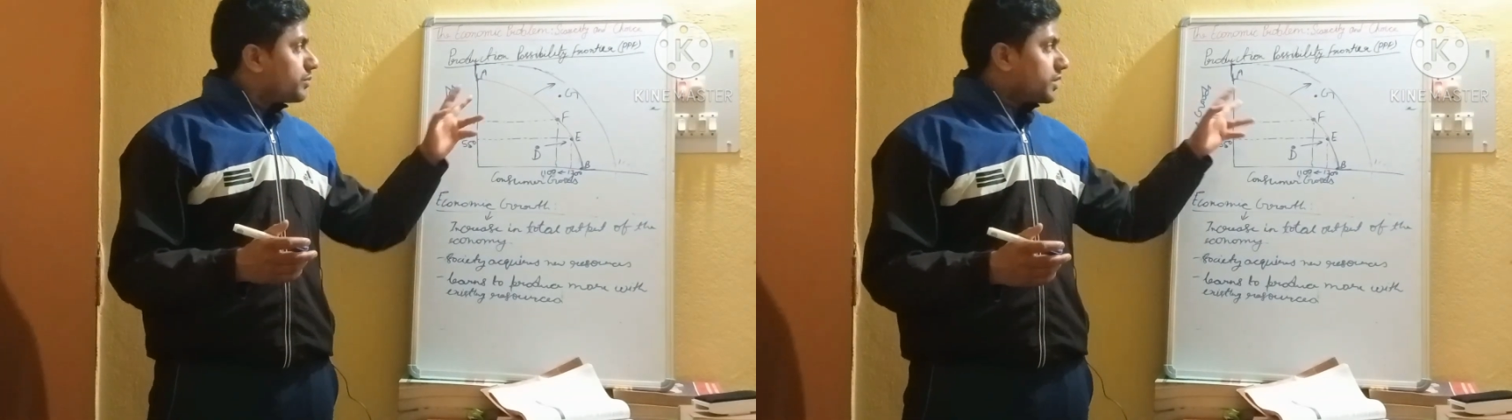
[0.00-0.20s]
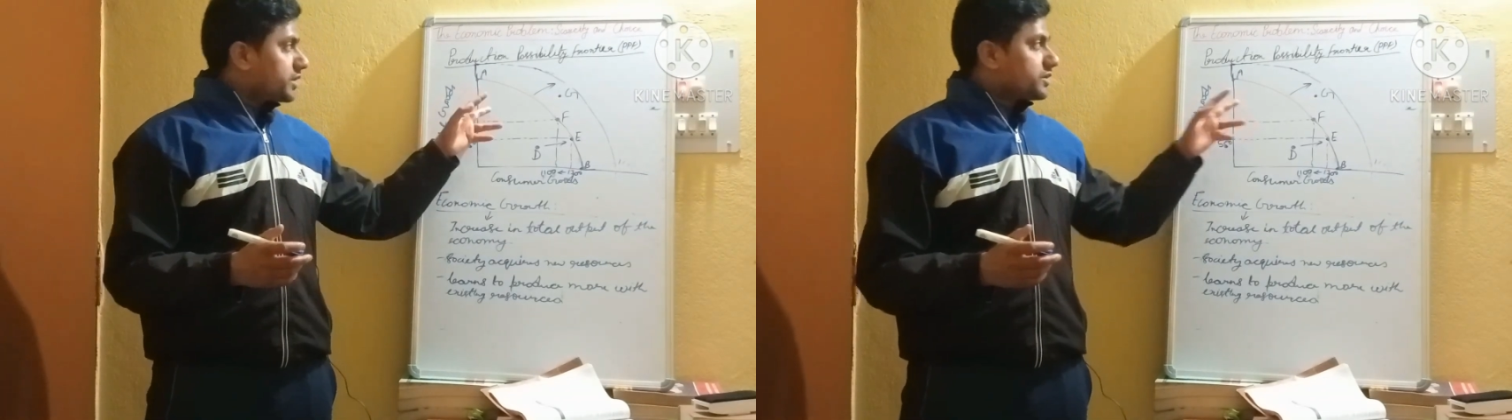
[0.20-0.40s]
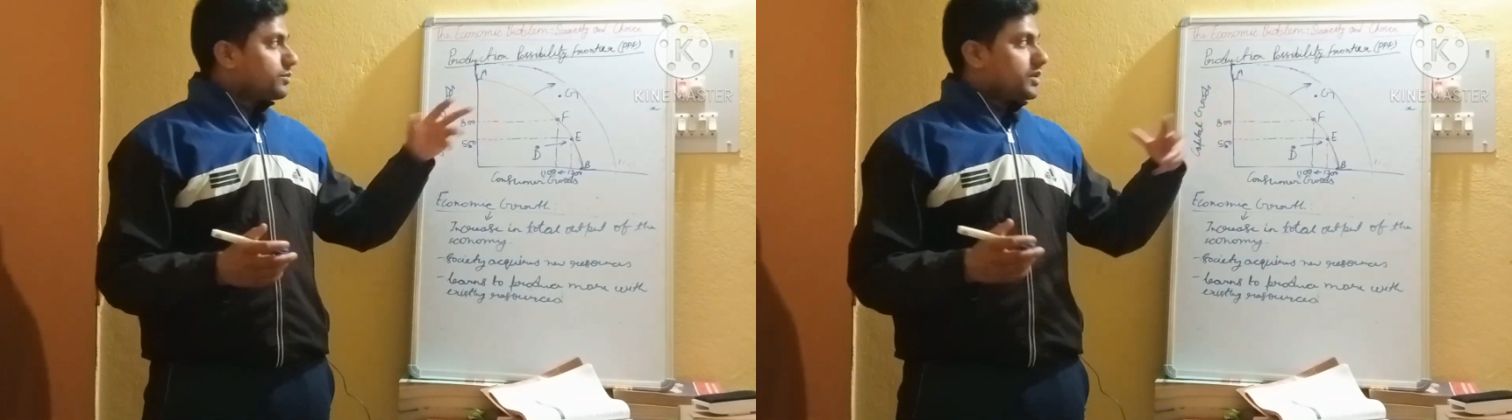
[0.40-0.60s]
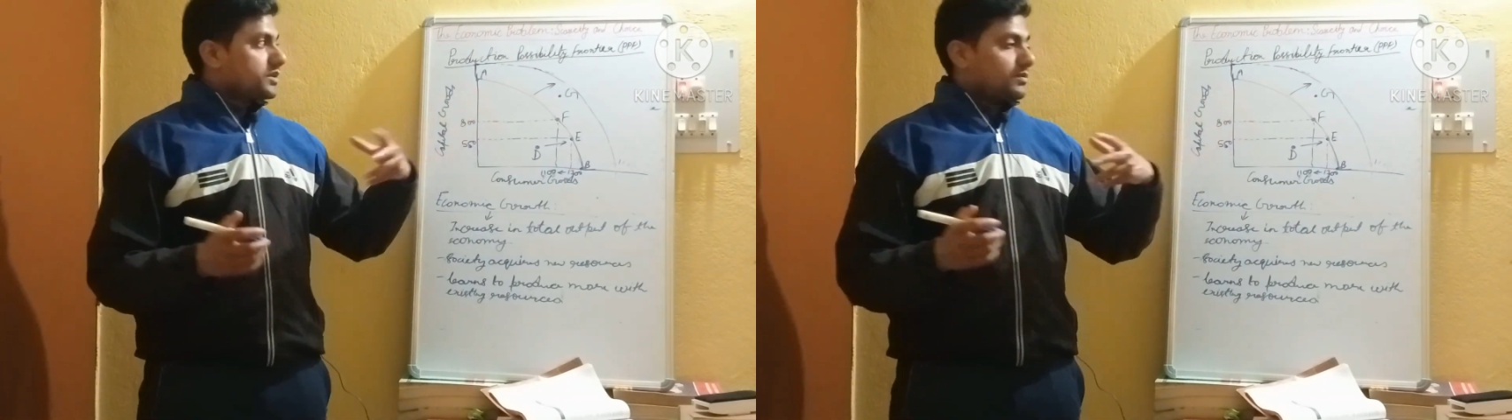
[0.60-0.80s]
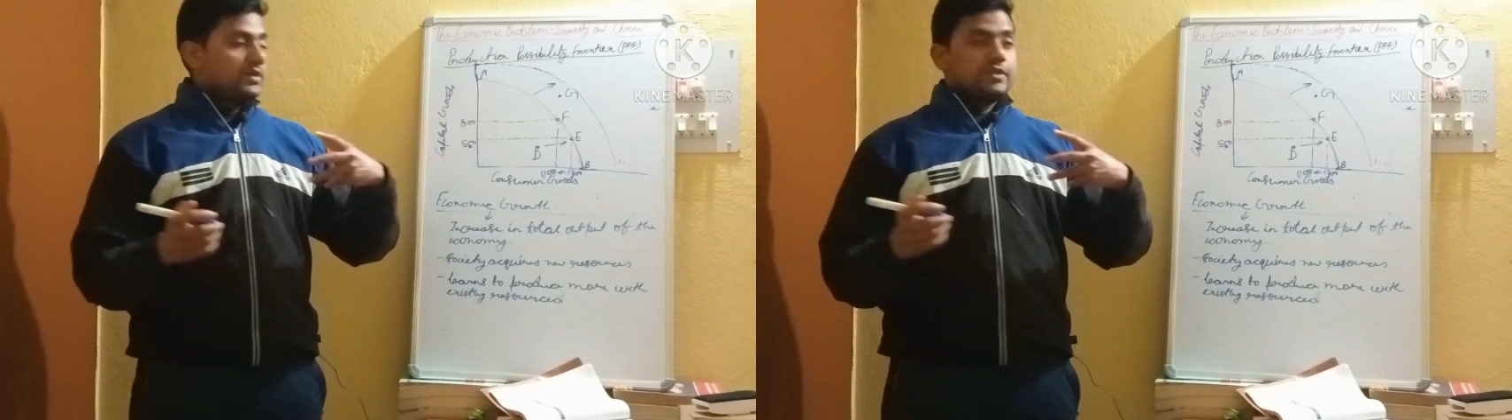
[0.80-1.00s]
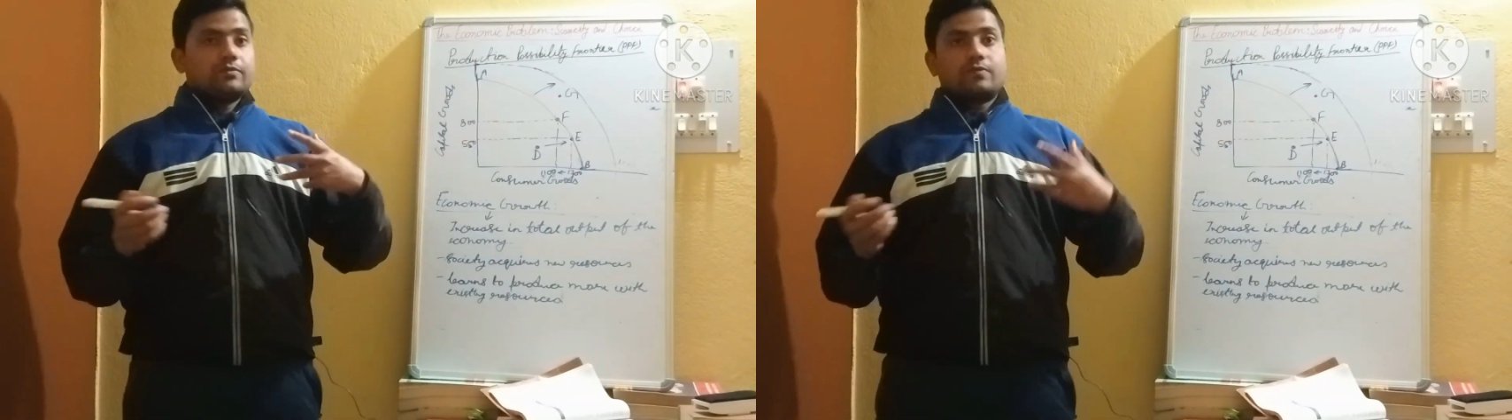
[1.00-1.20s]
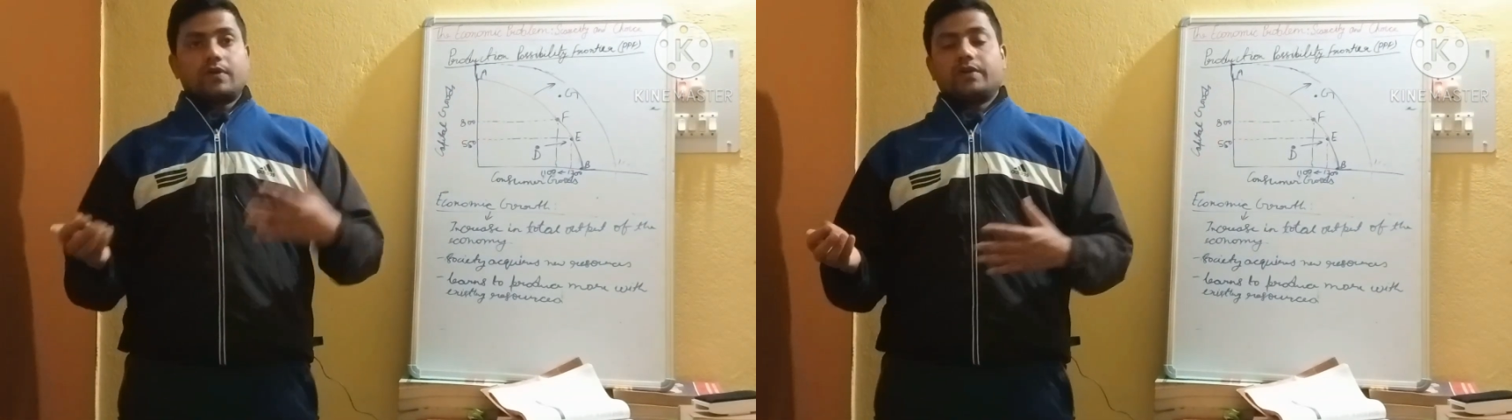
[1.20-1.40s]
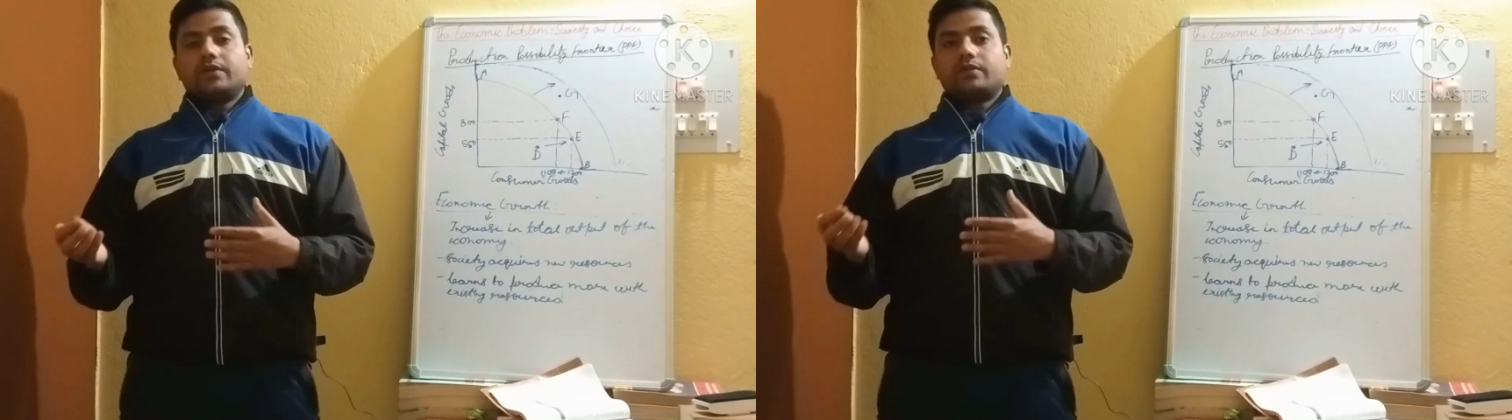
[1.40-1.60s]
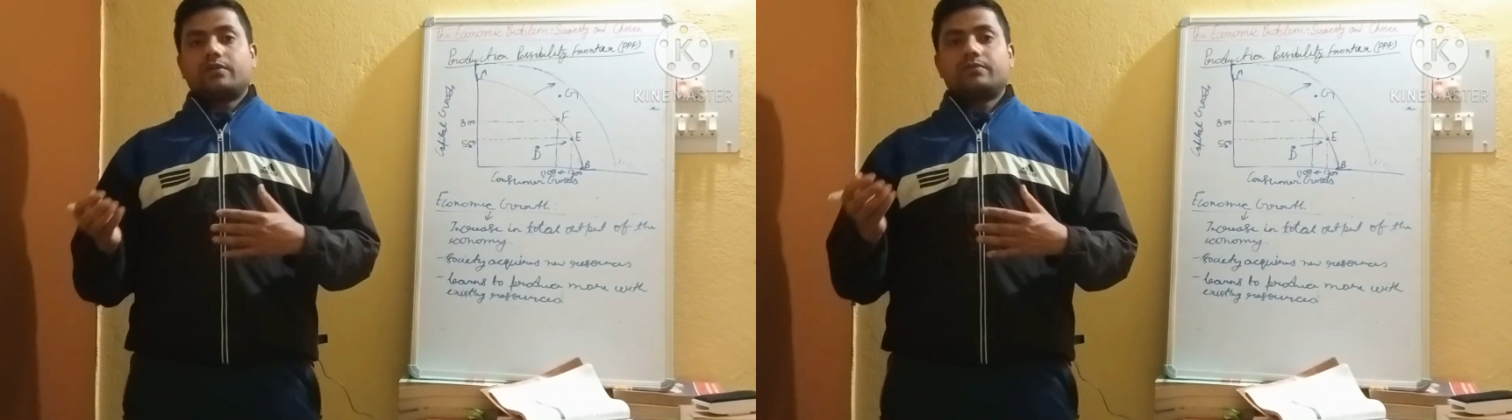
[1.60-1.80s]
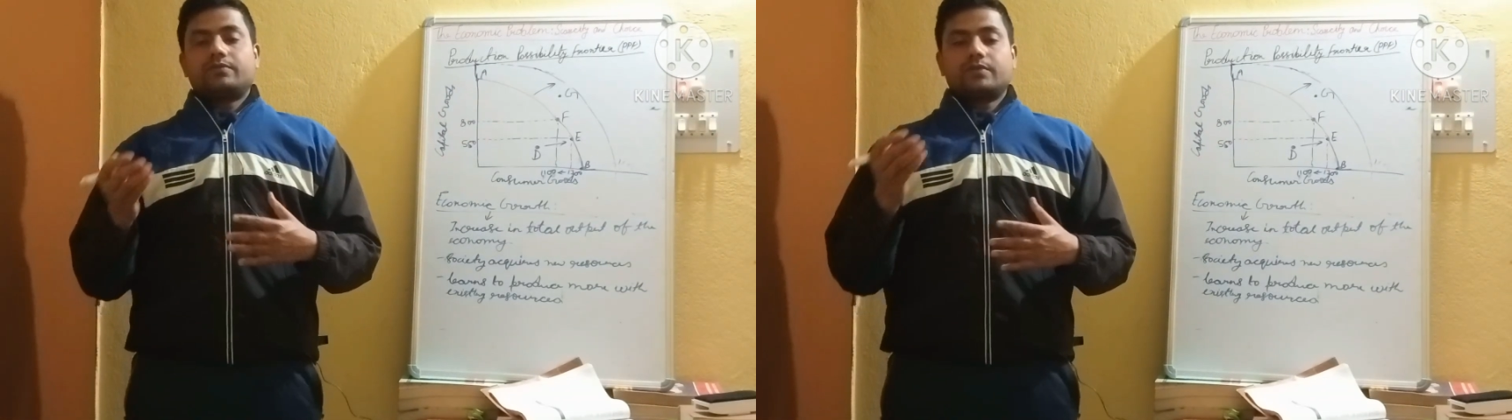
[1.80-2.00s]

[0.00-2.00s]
production possibility frontier of